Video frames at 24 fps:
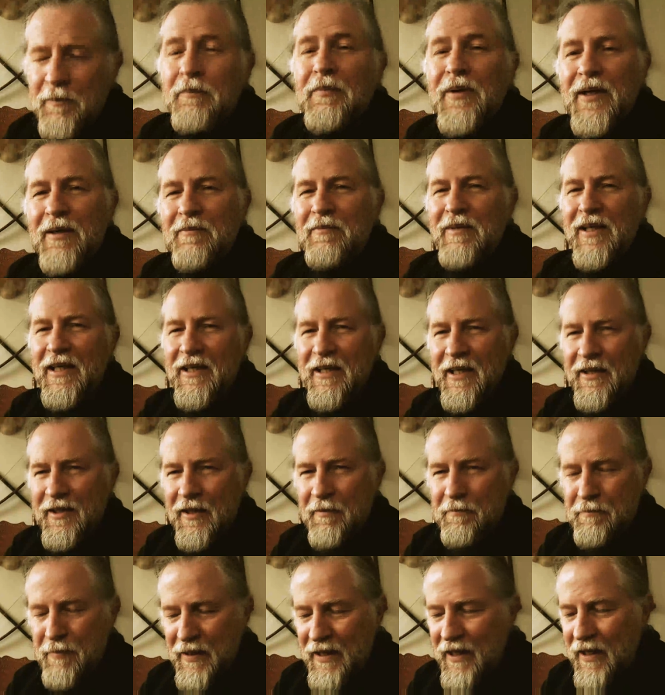"Bring me another
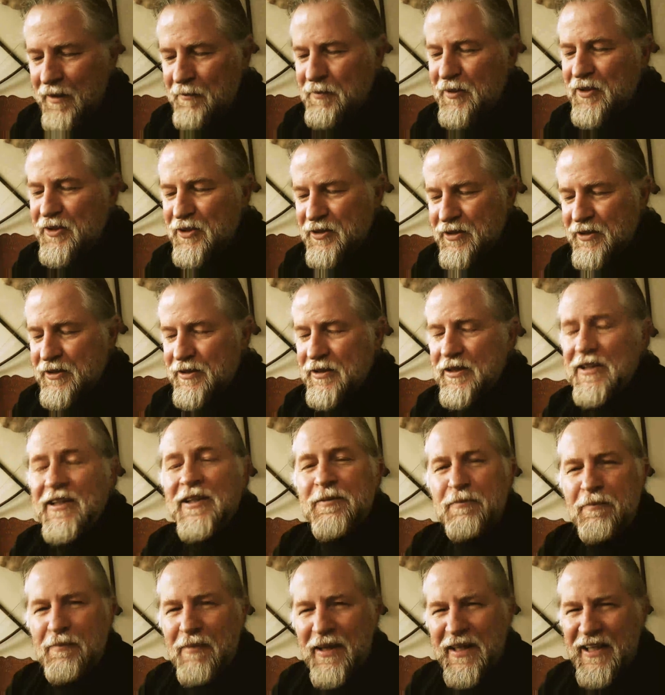bag, because it's
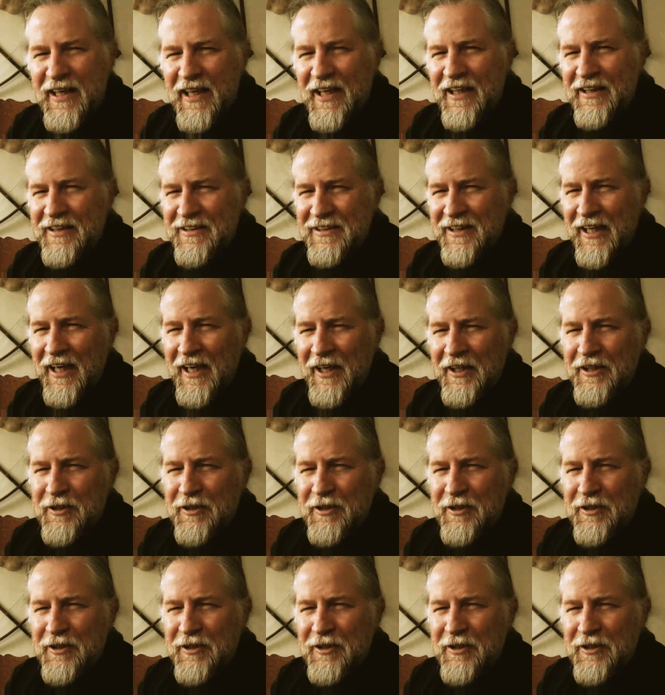muddy outside,